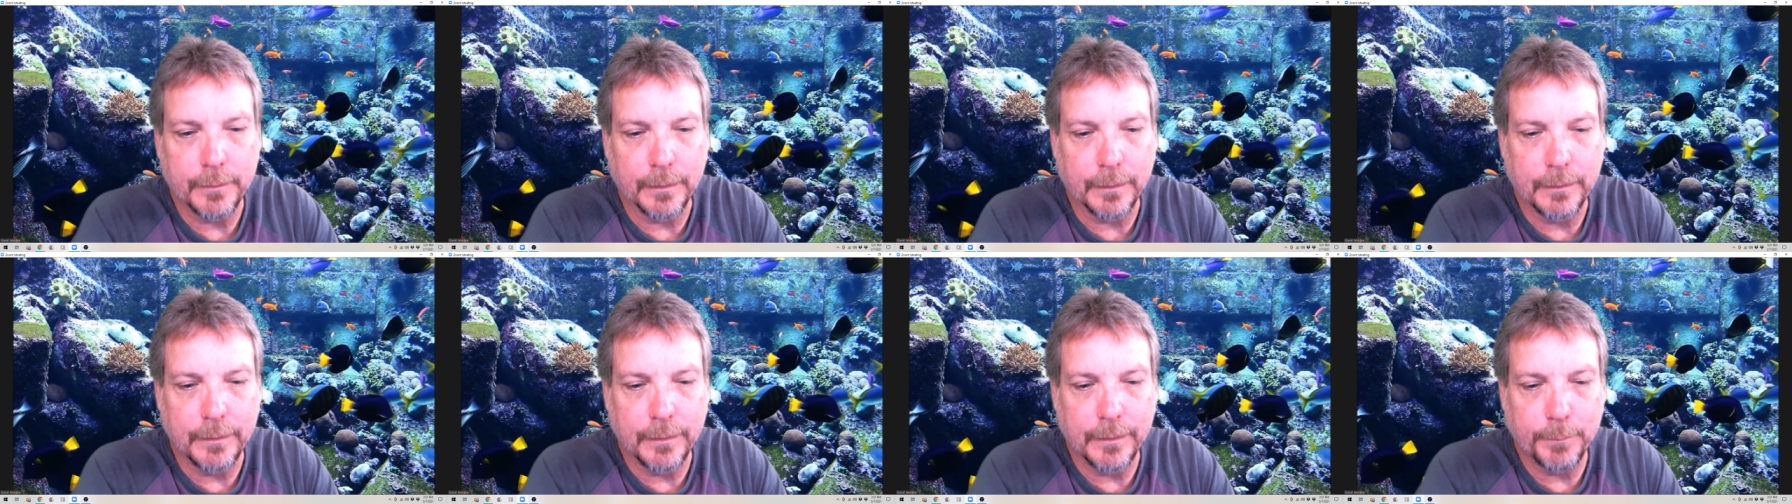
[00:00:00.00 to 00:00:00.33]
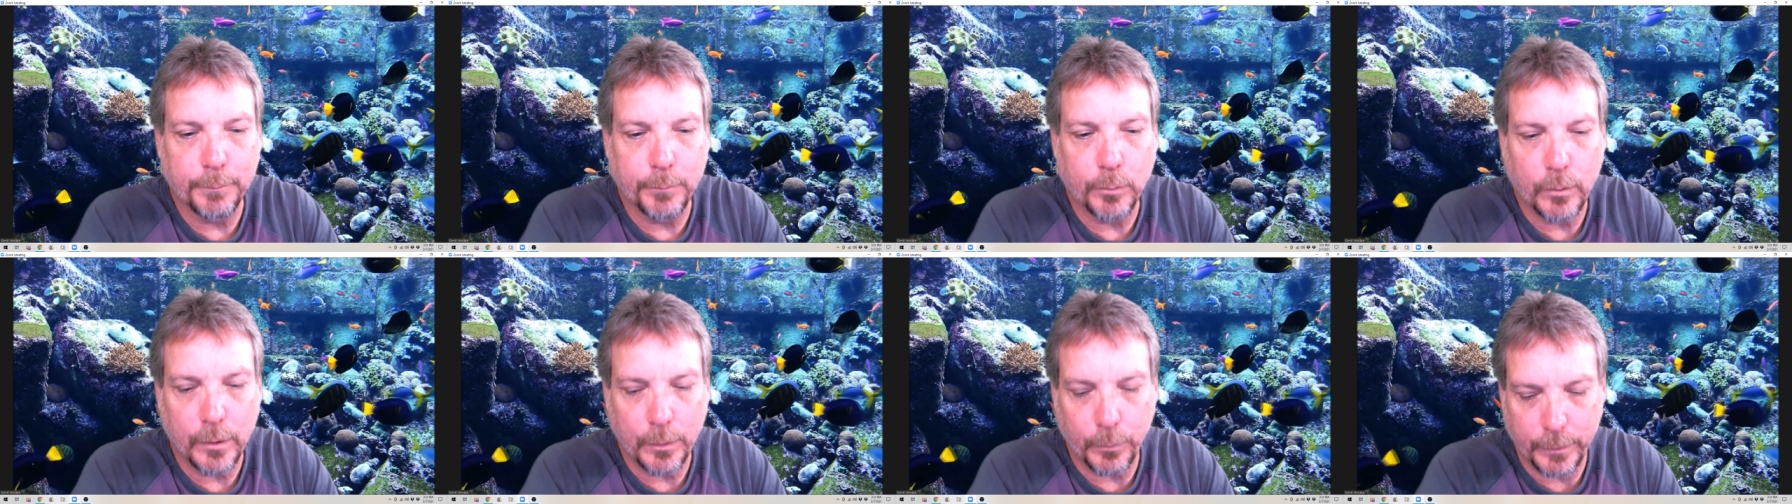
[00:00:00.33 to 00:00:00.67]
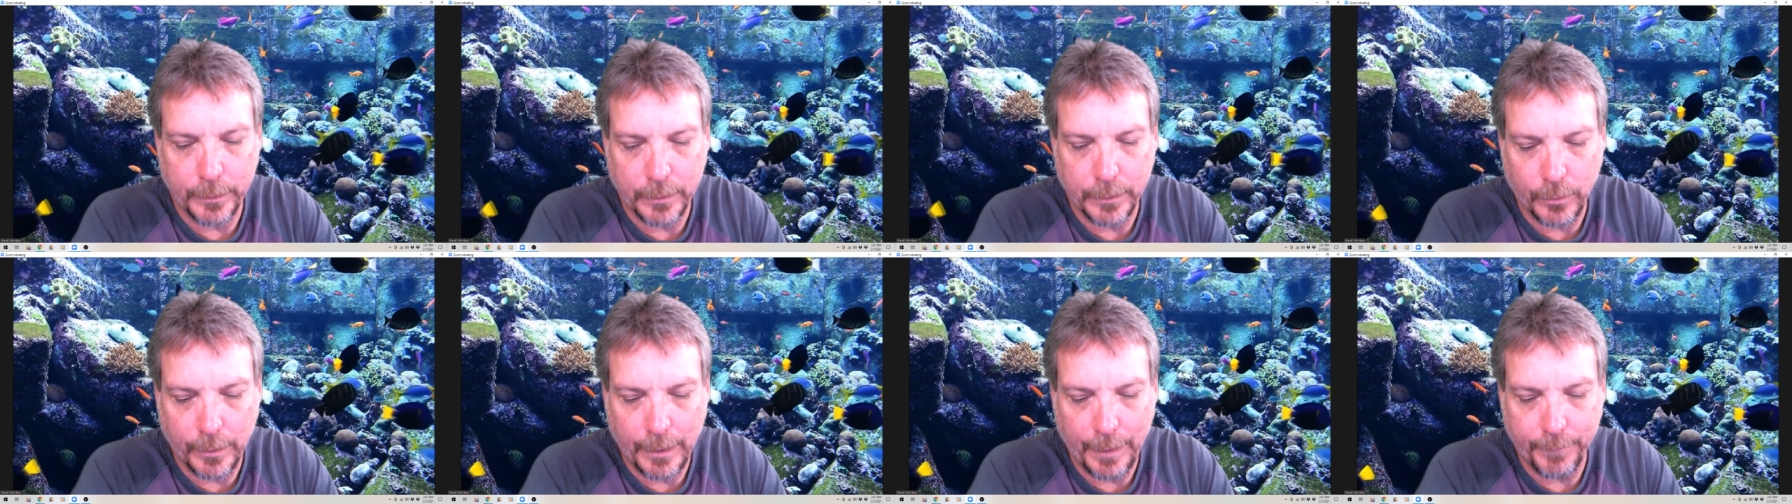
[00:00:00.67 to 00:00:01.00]
at this point we
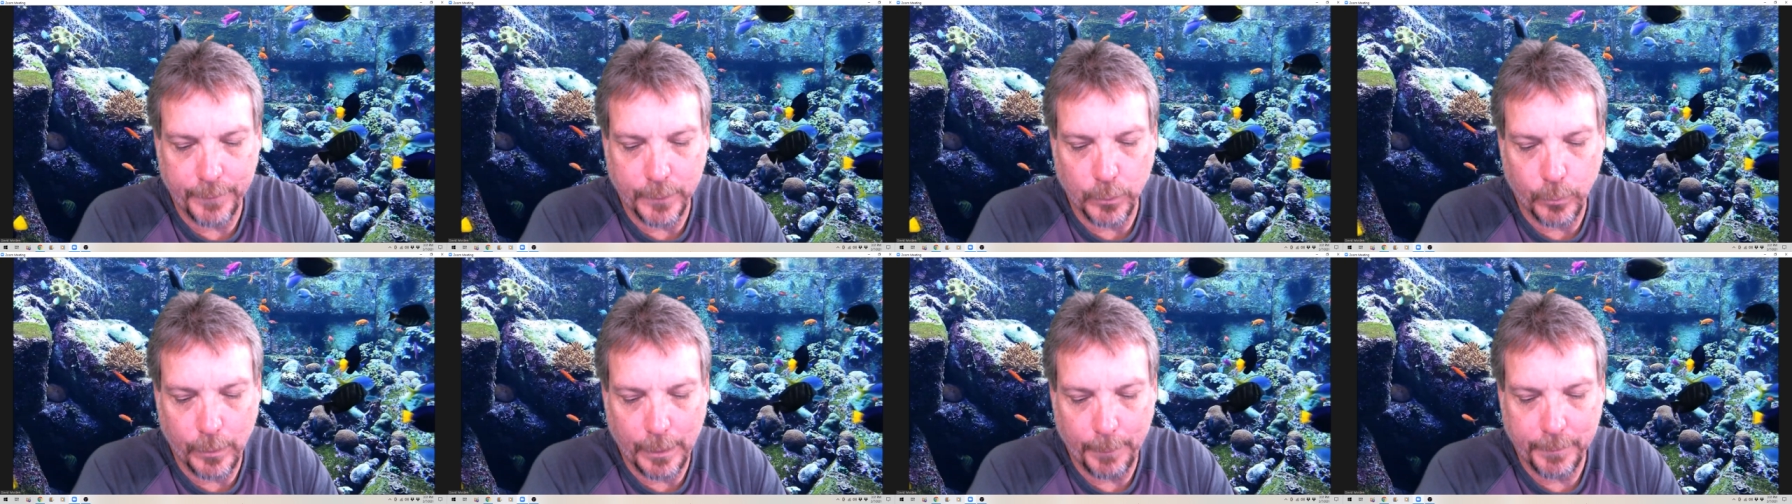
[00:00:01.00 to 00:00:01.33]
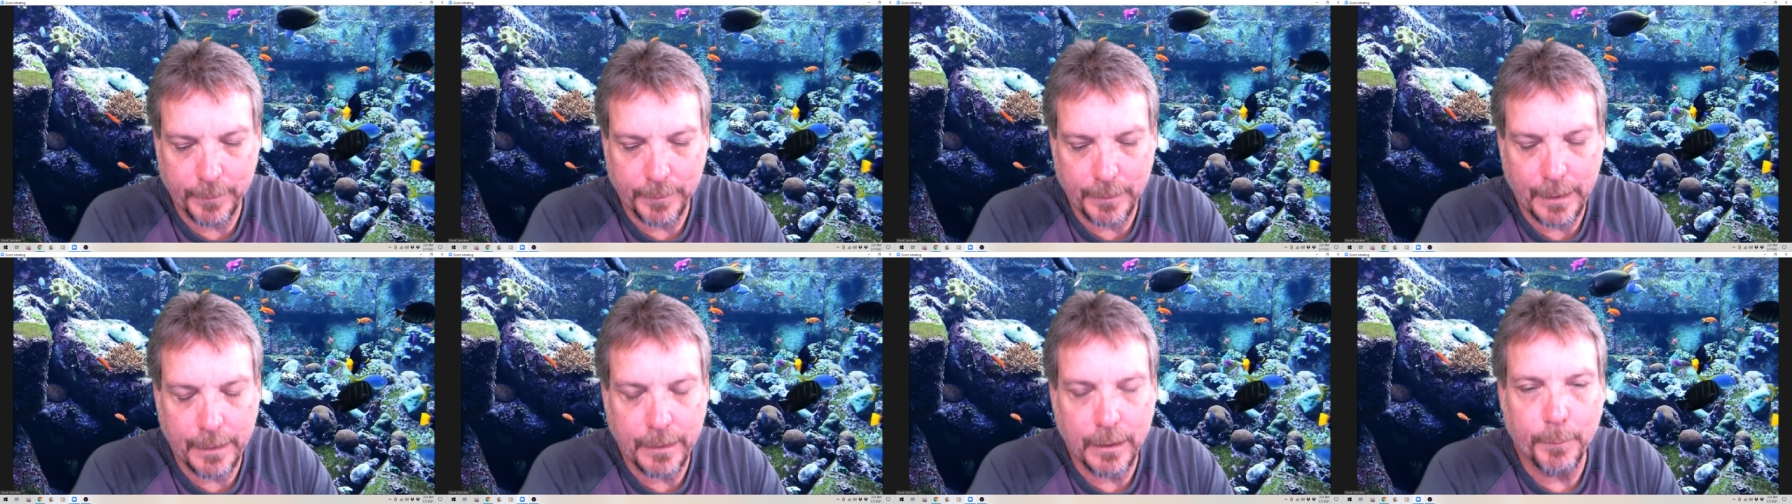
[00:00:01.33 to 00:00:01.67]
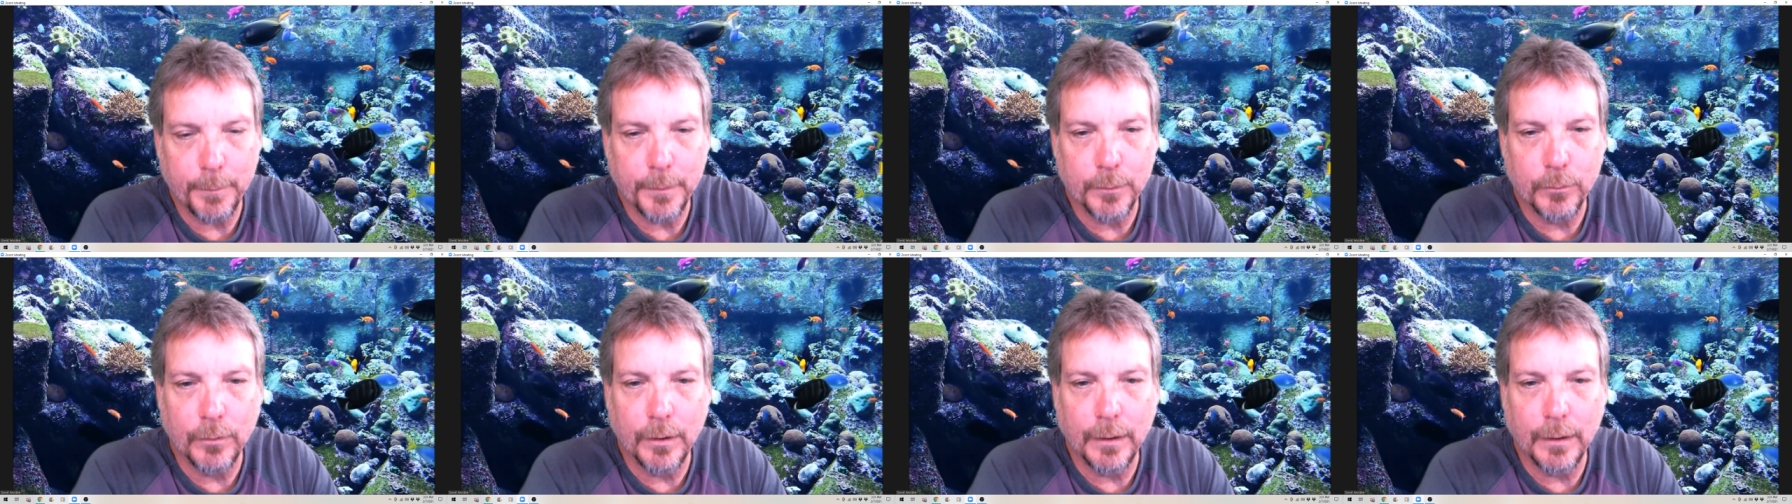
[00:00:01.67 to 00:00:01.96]
don't have the website up and